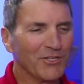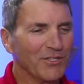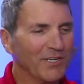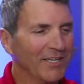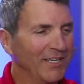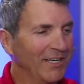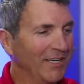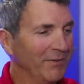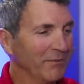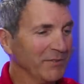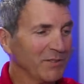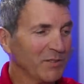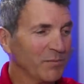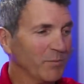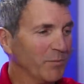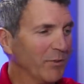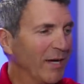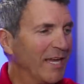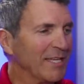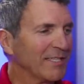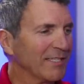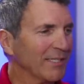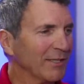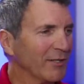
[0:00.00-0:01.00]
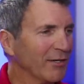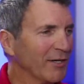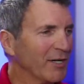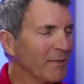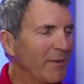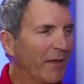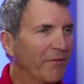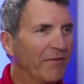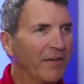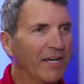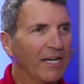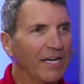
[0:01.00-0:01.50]
I was surprised to learn
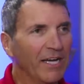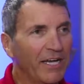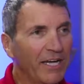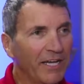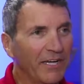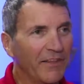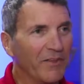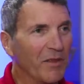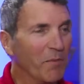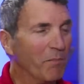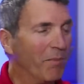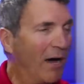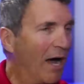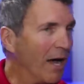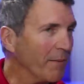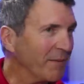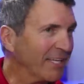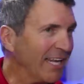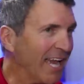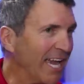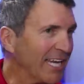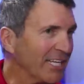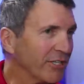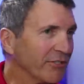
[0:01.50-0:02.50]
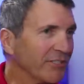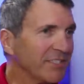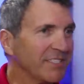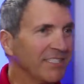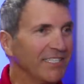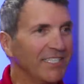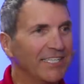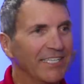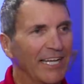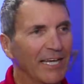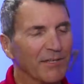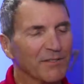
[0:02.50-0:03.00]
about the HUD and the bombing
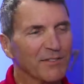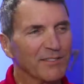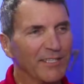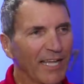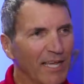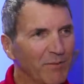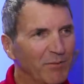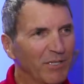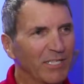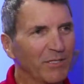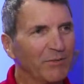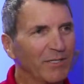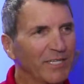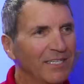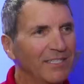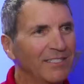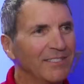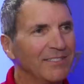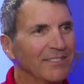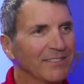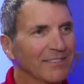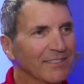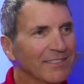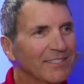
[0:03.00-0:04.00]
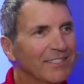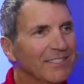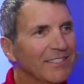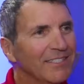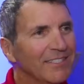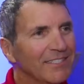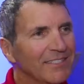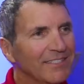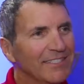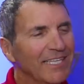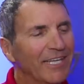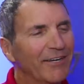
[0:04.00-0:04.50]
accuracy and how stable it was, and
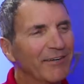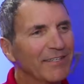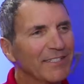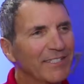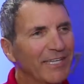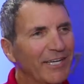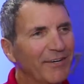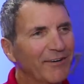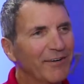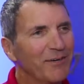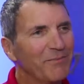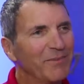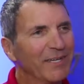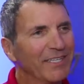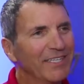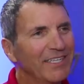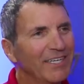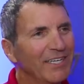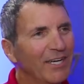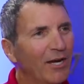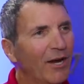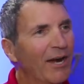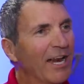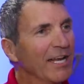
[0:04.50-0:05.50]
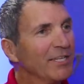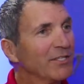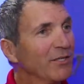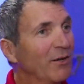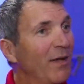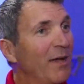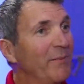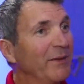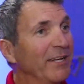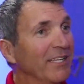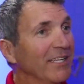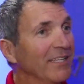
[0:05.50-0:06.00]
et cetera, et cetera. But all right, so
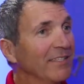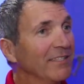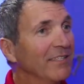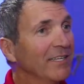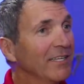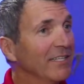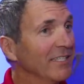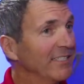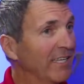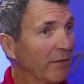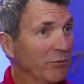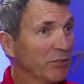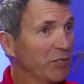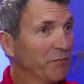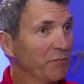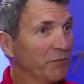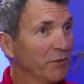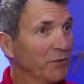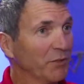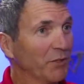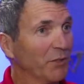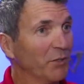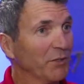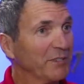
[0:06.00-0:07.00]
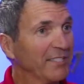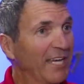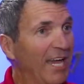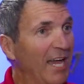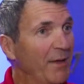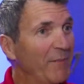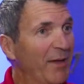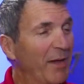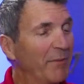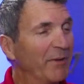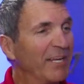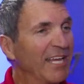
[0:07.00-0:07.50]
how many, is that what you flew the whole
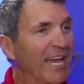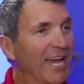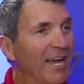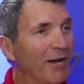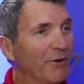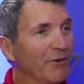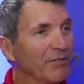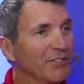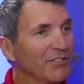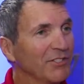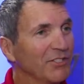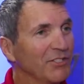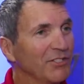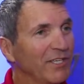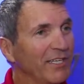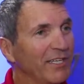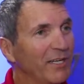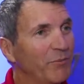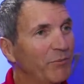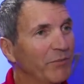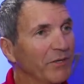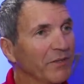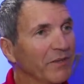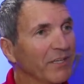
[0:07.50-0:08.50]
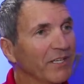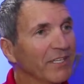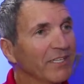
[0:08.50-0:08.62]
time? How many hours did you end up with? I did.